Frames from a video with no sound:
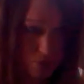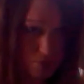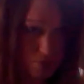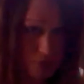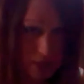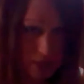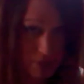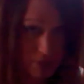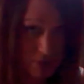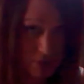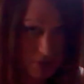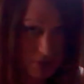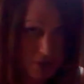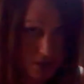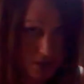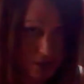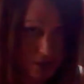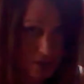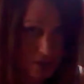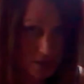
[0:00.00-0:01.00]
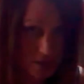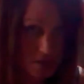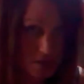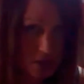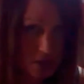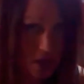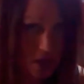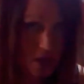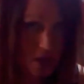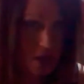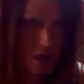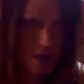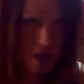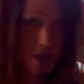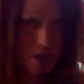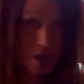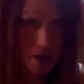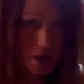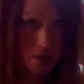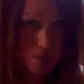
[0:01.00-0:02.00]
men these days,
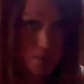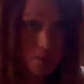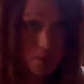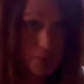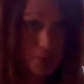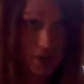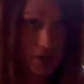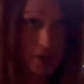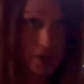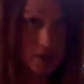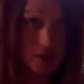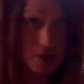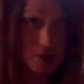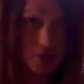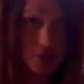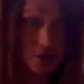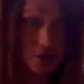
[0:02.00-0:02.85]
but